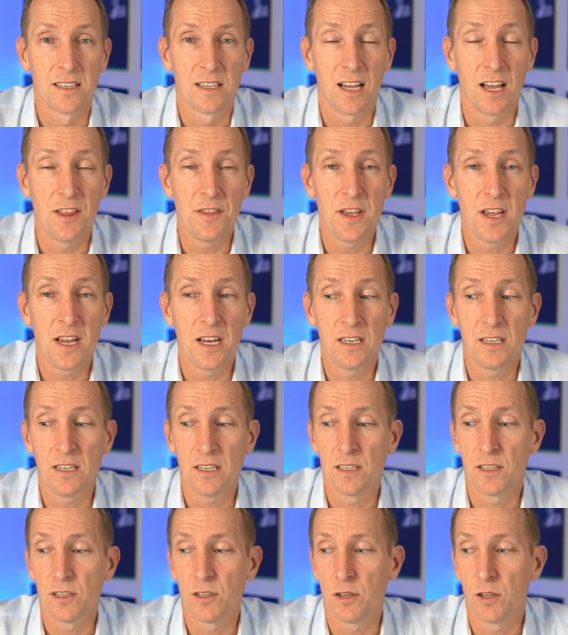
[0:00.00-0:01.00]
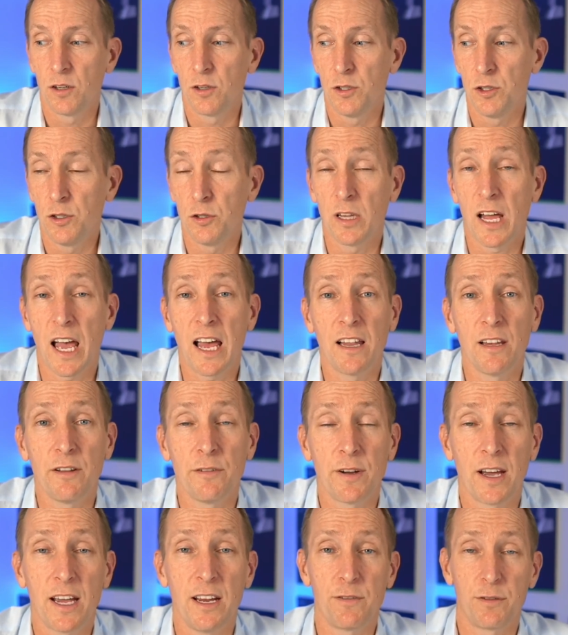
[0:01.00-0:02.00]
And then you'll
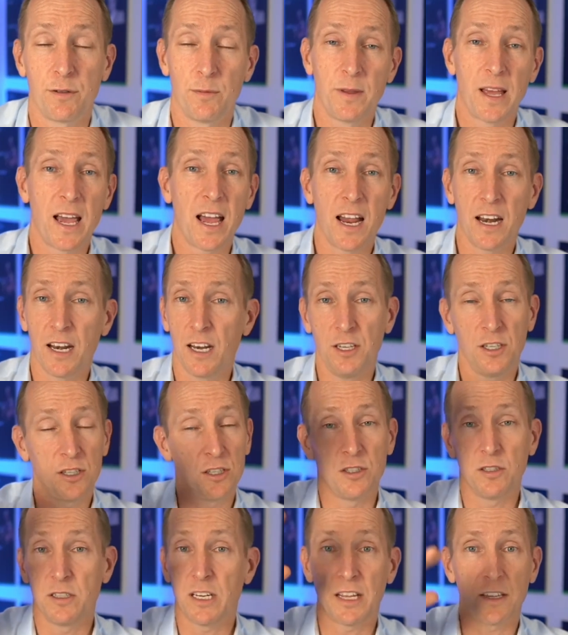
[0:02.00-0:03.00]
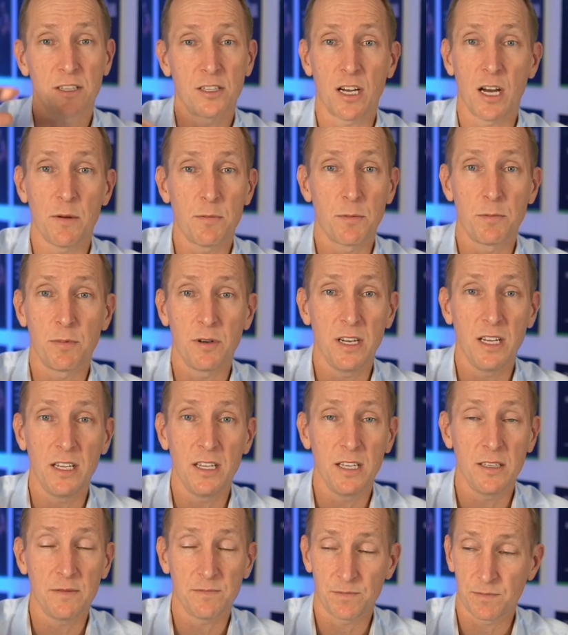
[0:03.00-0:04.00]
elevate from that, and you can do another type of
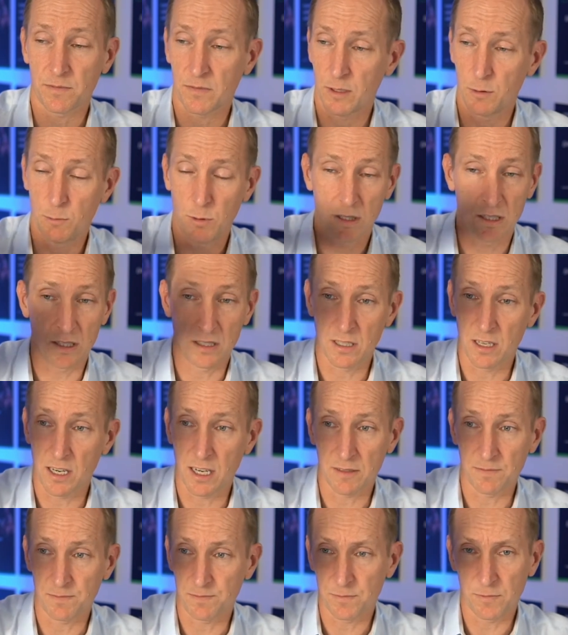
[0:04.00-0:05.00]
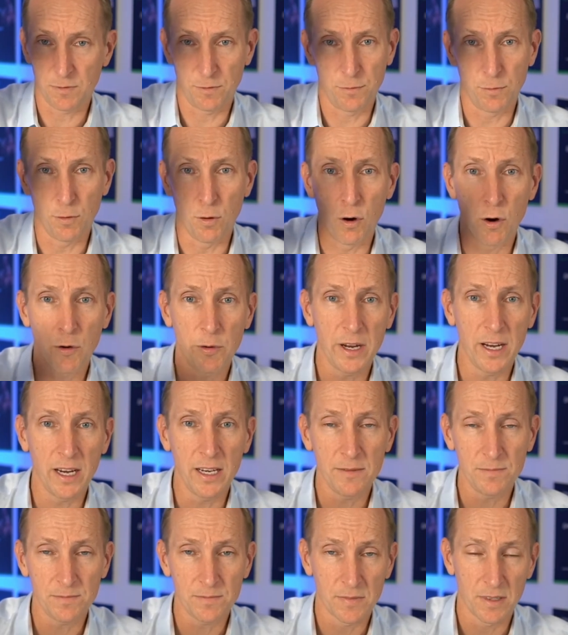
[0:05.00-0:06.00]
breathing, which is like 4
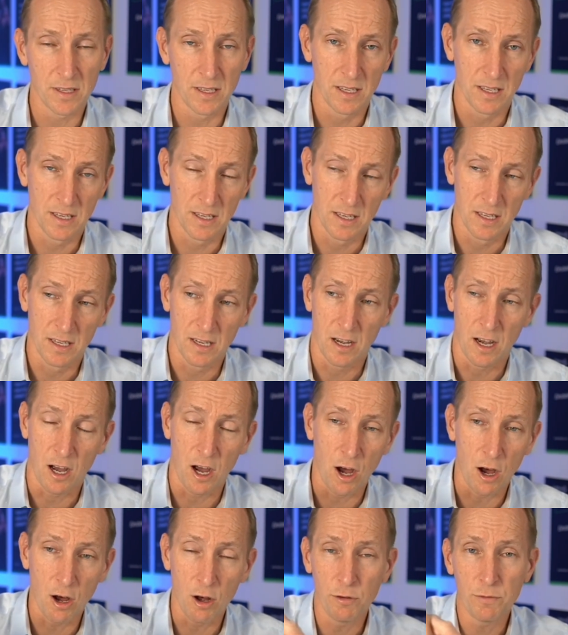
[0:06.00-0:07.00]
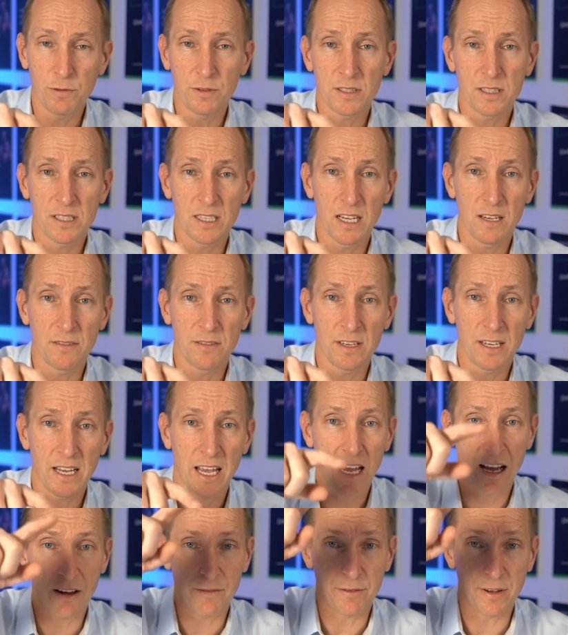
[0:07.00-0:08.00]
in, hold for 7,
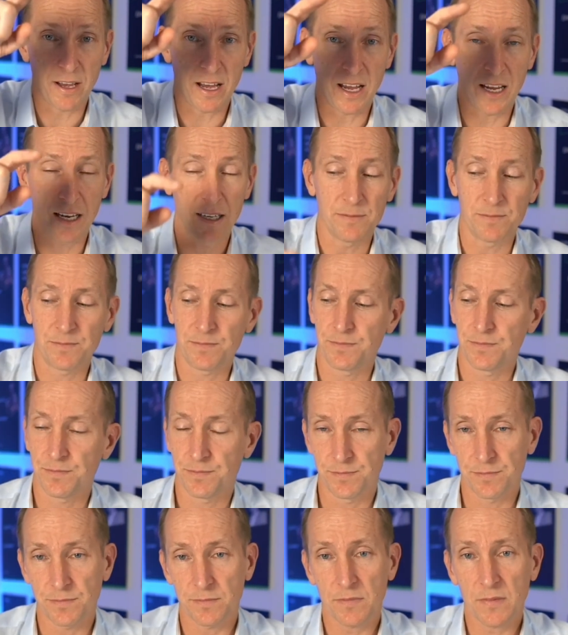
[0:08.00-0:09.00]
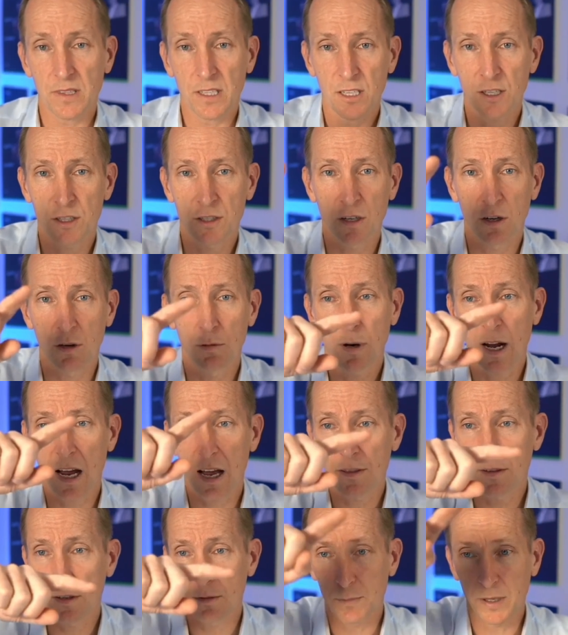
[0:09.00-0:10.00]
out for 8. So
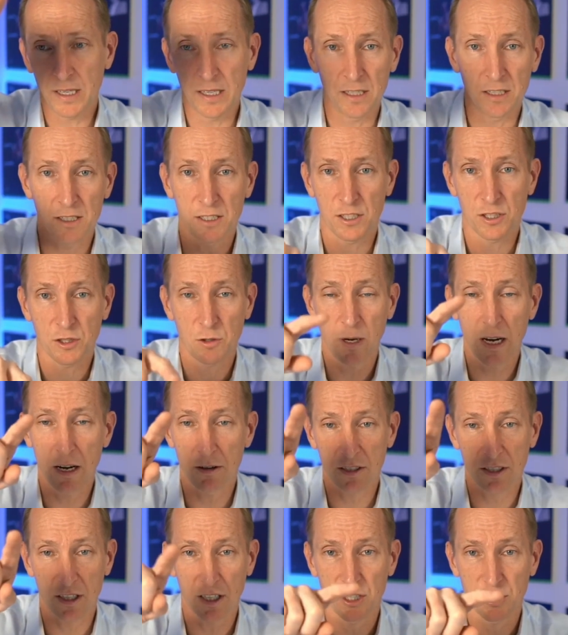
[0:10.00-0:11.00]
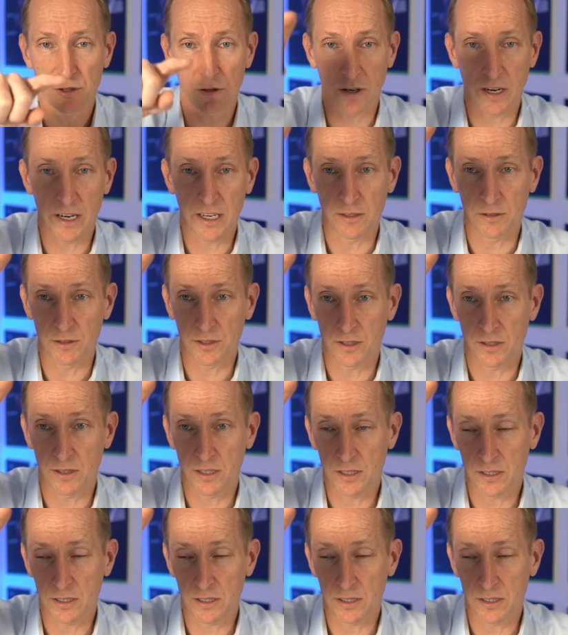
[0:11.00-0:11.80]
rather than being a square, it's like a triangle, sorry.